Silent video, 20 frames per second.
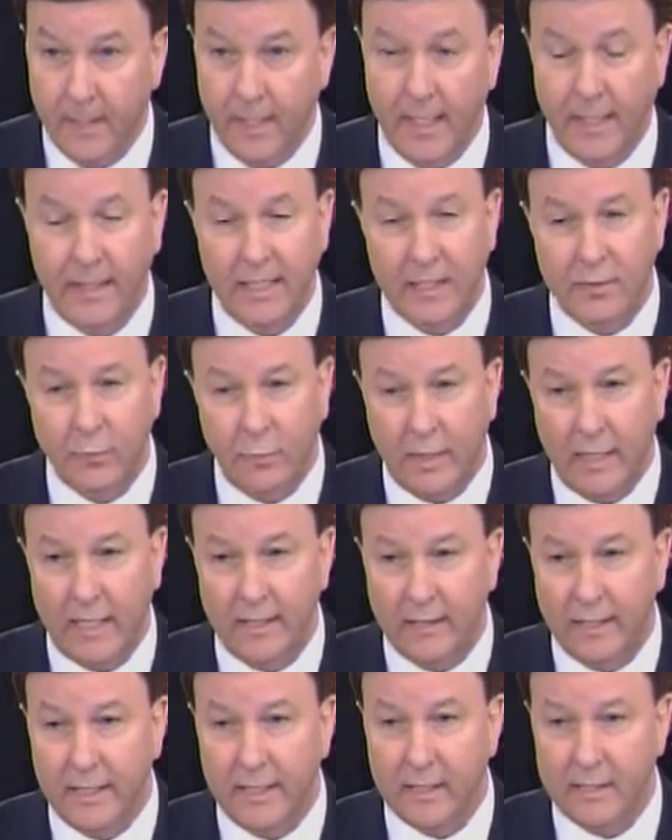And that's what
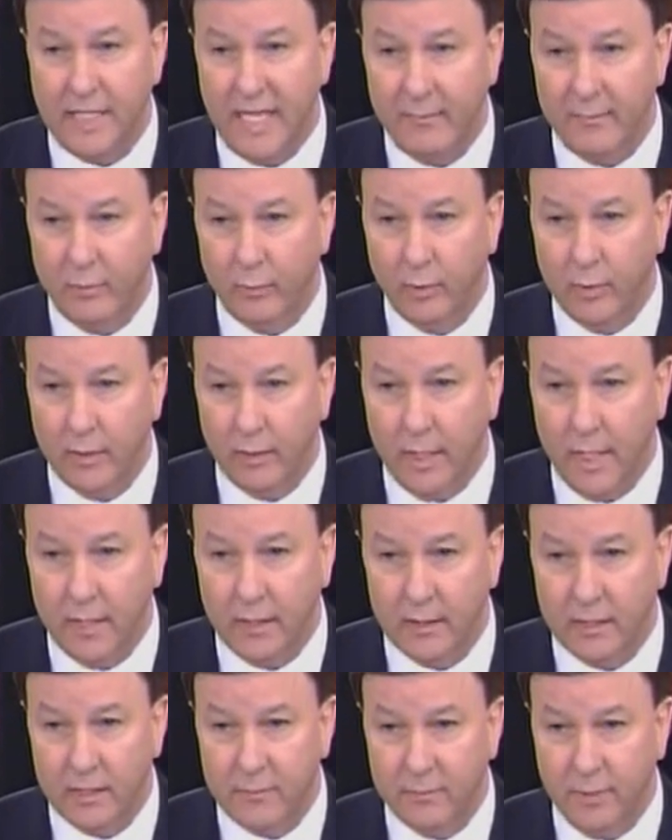I think is happening with a lot
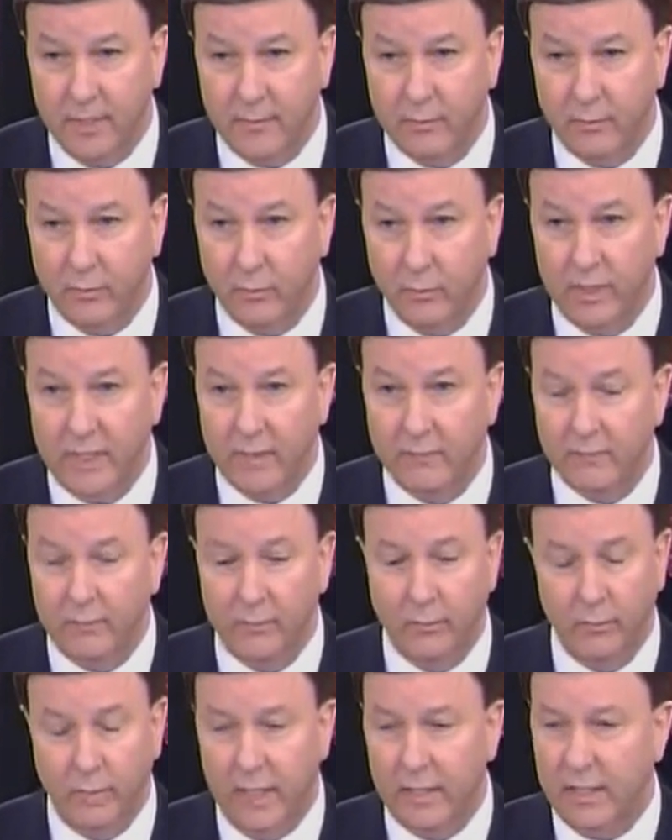of these people. We have,
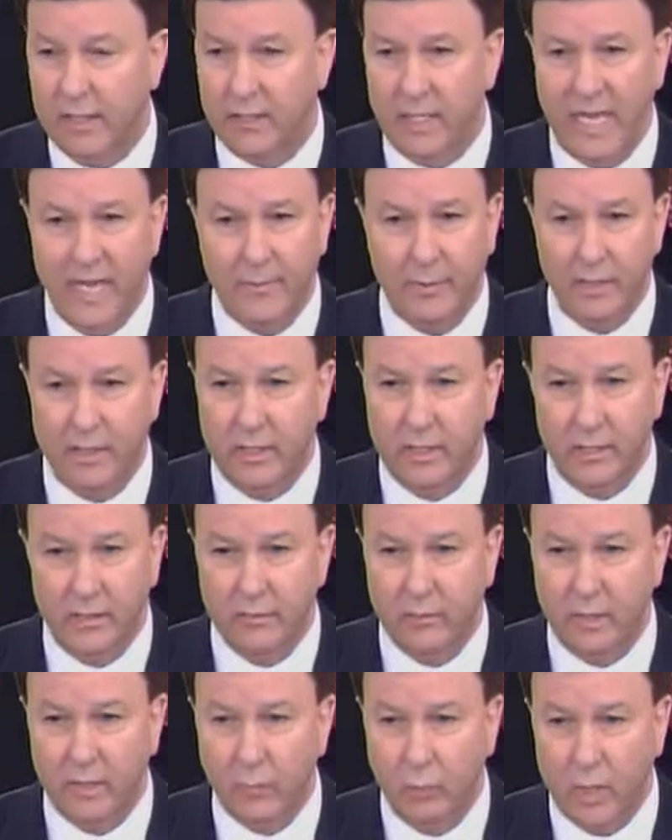and it's happening
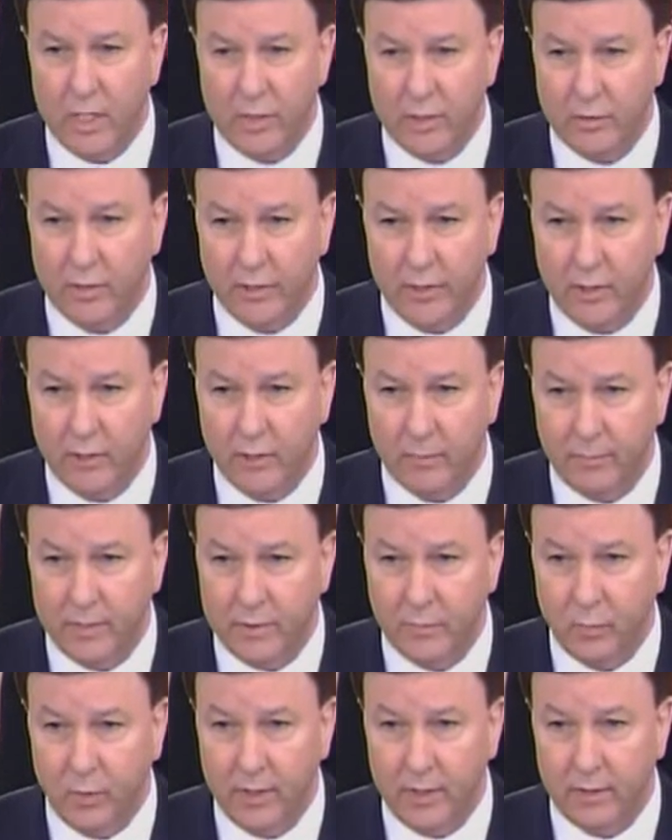in Western Europe
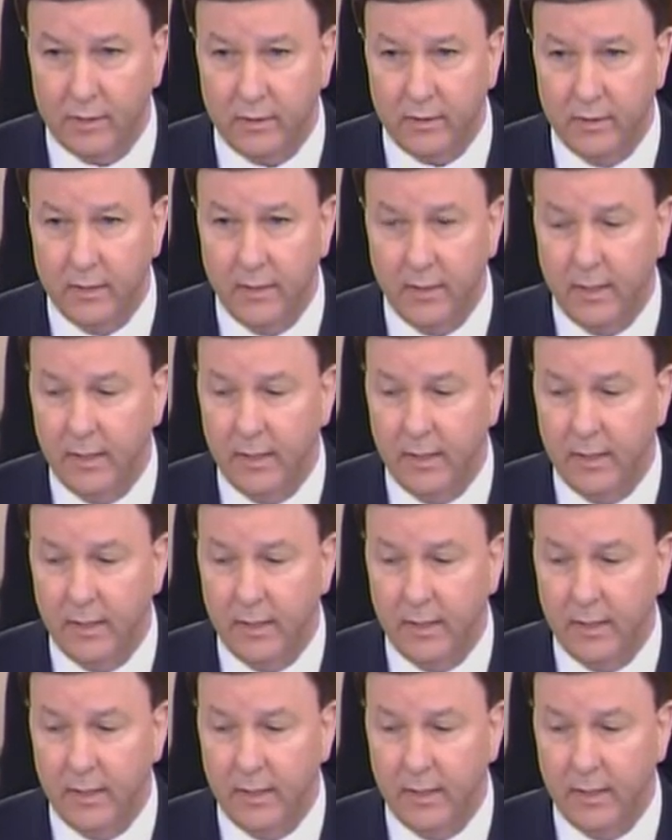as well.